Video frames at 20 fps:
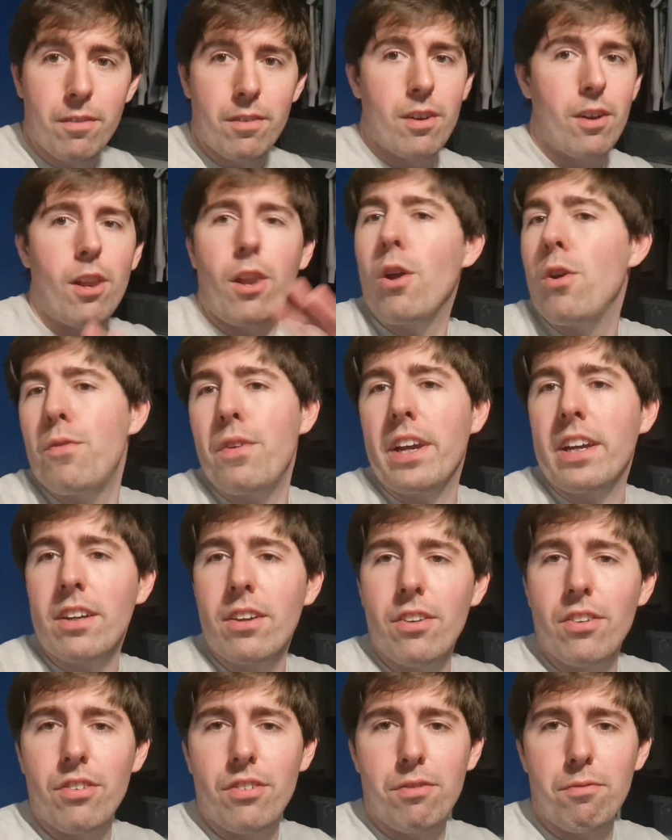clothing
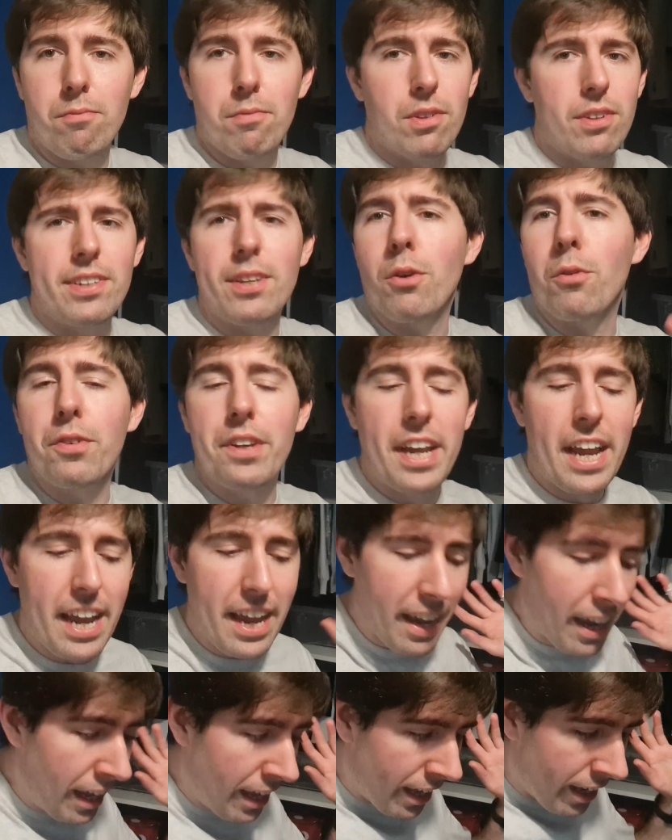and
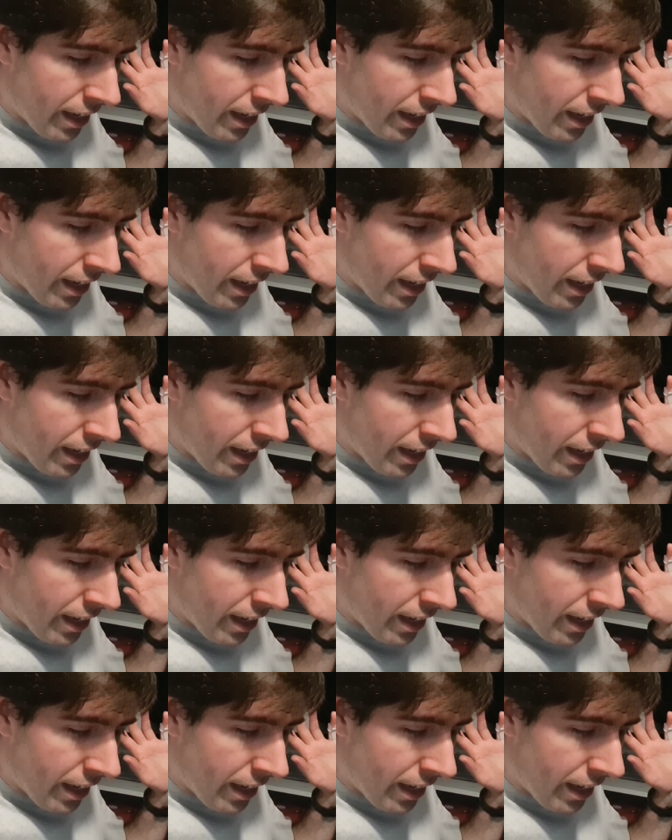self-care.